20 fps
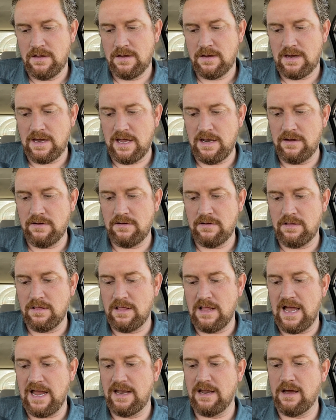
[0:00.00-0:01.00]
kind of
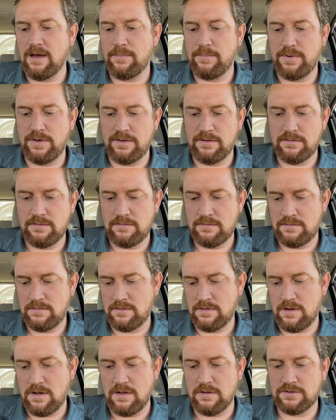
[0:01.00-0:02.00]
light up and
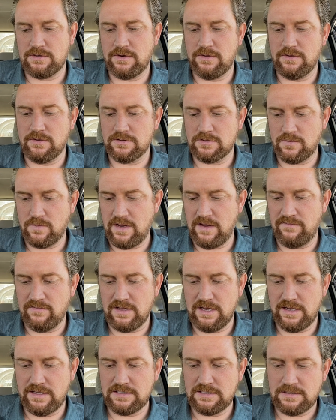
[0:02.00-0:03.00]
alter those
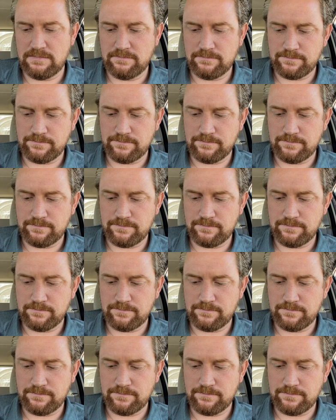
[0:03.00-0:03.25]
wavelengths.